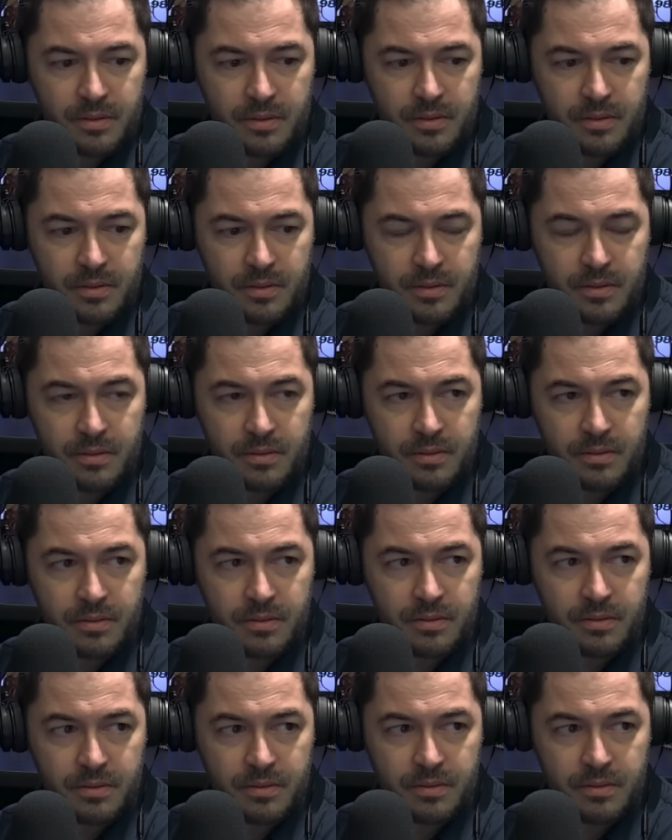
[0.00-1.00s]

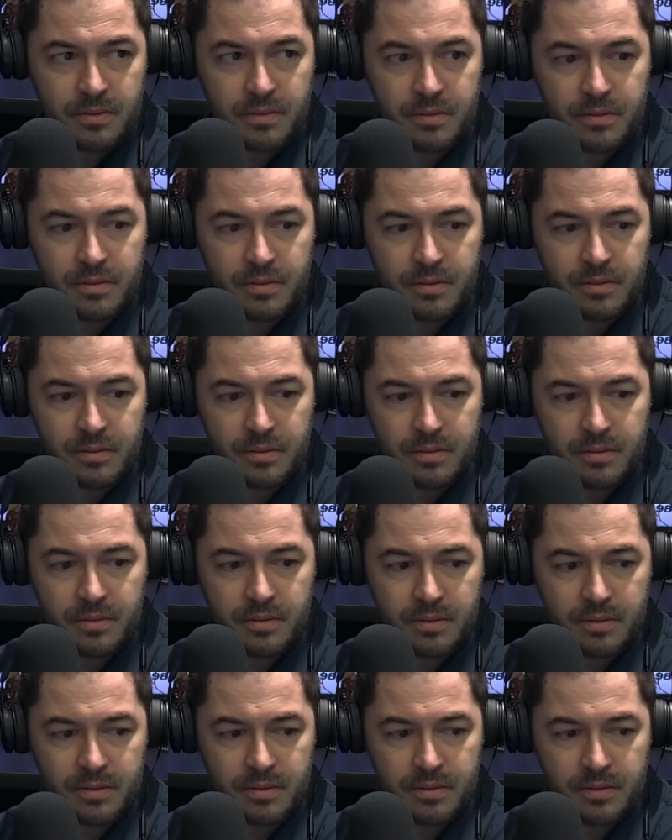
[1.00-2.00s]

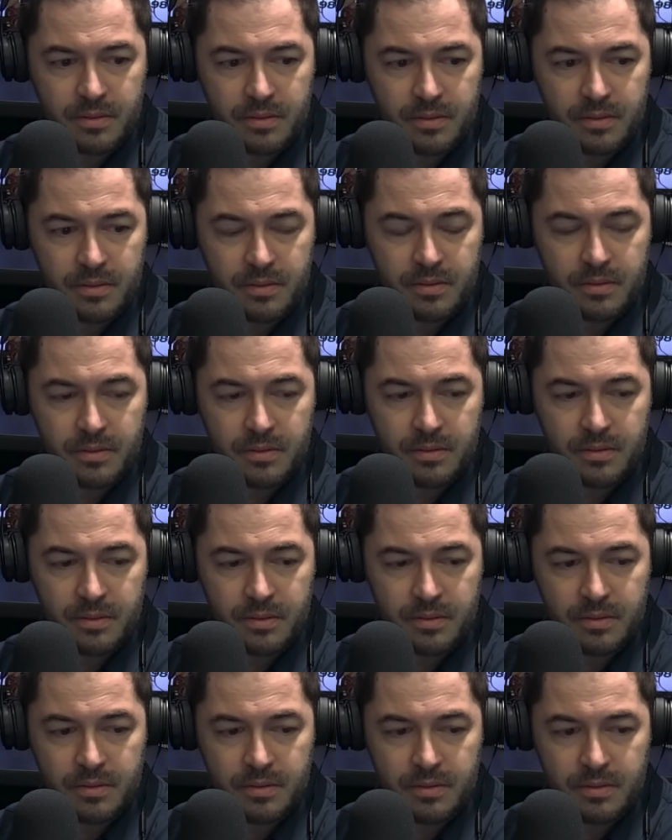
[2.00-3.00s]

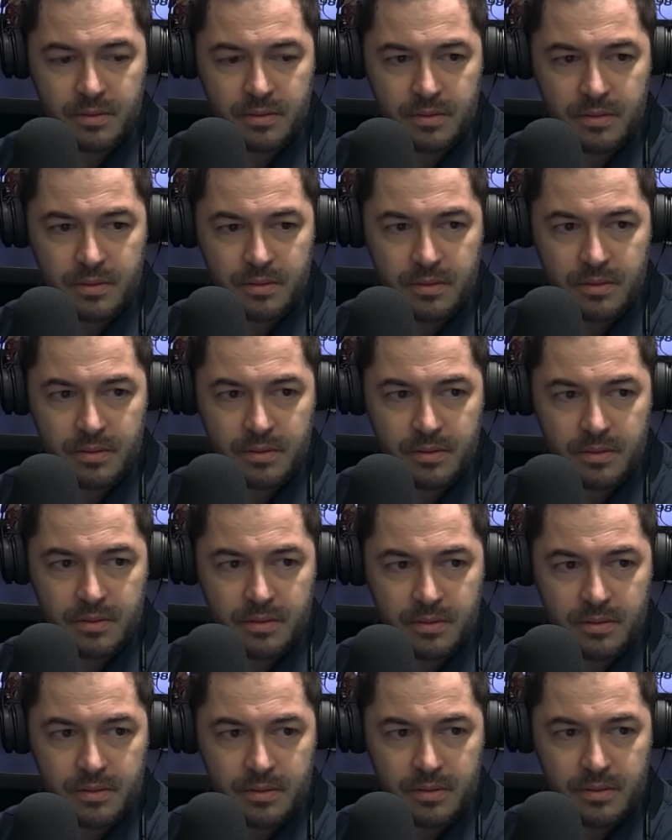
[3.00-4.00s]

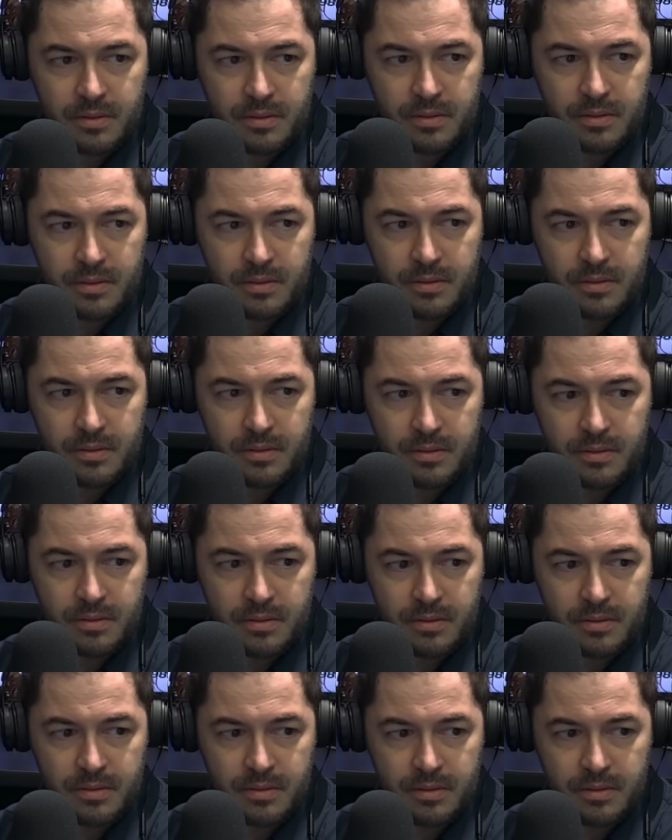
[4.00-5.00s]

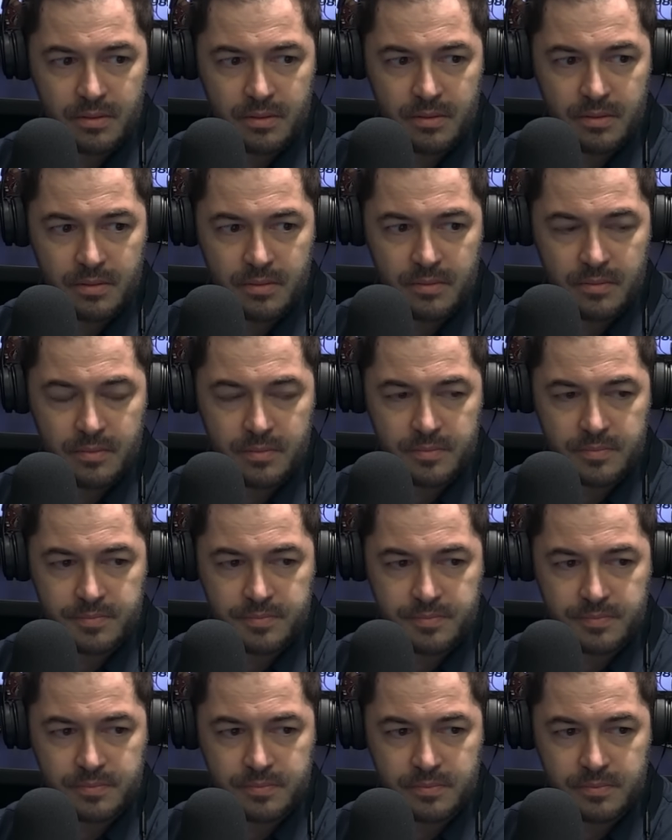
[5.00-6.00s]

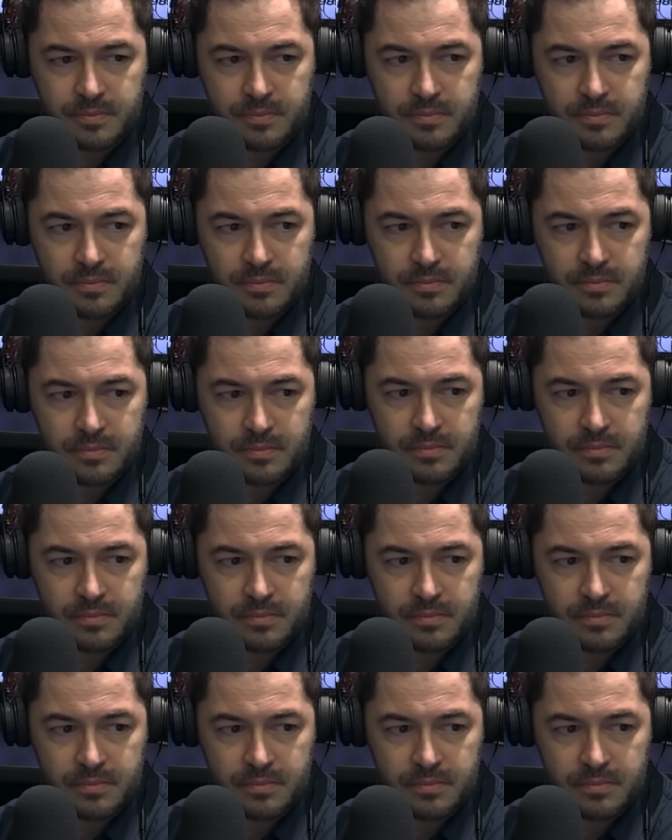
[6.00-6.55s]
This person isn't speaking.